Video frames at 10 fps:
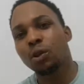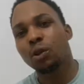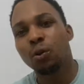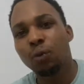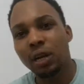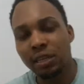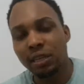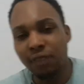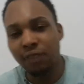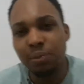Who are lead?
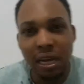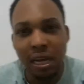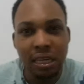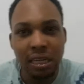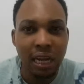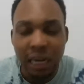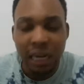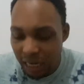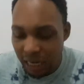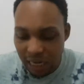Vibes Cartel,
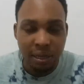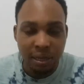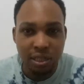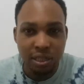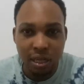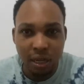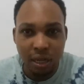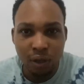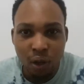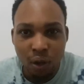Alkaline and Massacre.
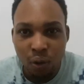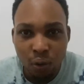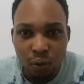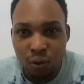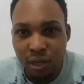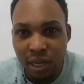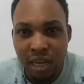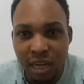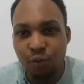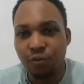Who they are the
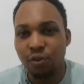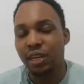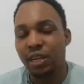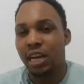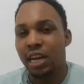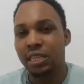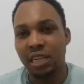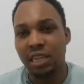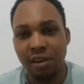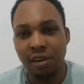forefront of
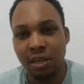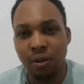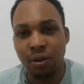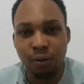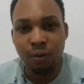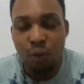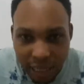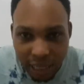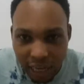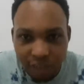dancehall right now? Who are
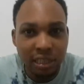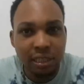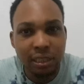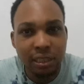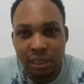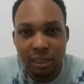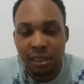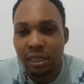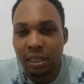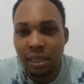carry it?
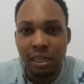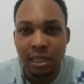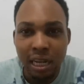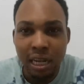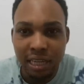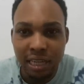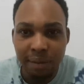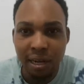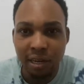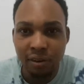The dancehall
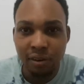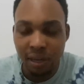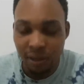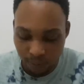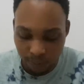banner right now.